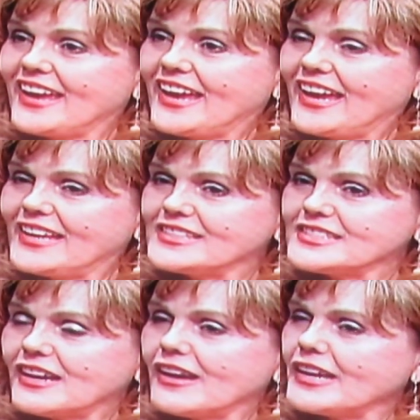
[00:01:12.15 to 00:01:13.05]
And
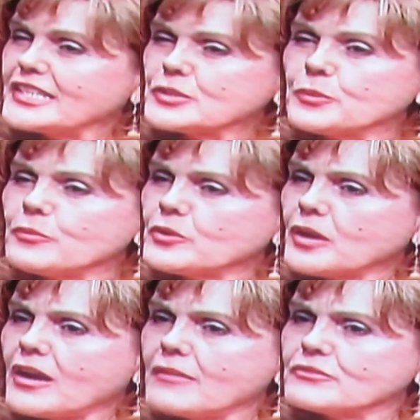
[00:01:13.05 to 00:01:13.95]
uh, as we were
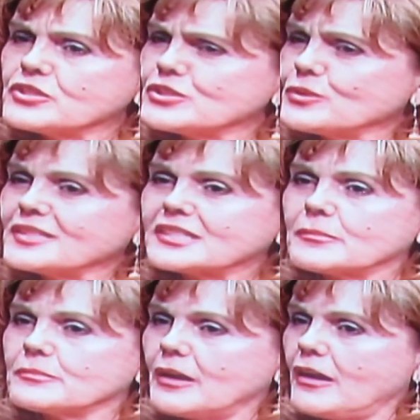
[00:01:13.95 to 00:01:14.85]
um, just doing
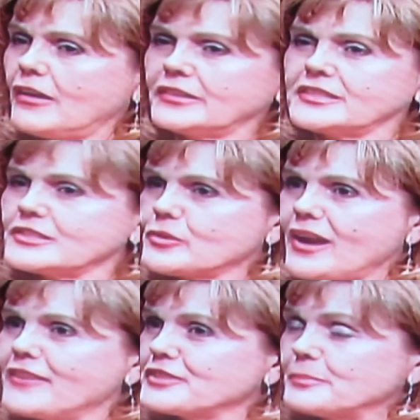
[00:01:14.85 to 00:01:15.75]
some art and
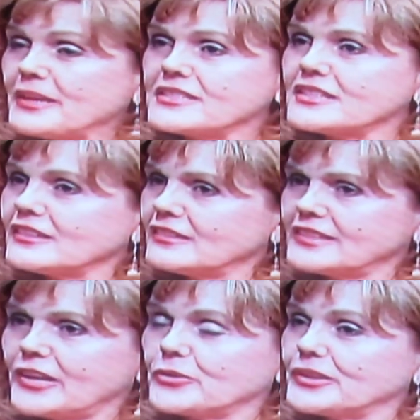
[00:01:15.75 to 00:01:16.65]
crafts, painting a
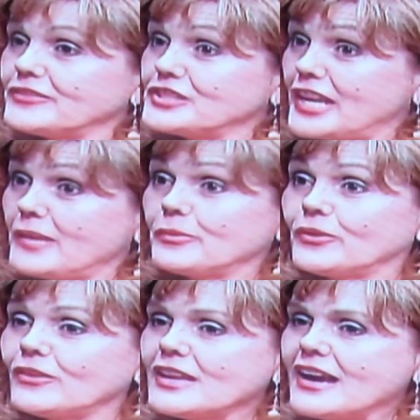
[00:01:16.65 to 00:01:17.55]
decorative table,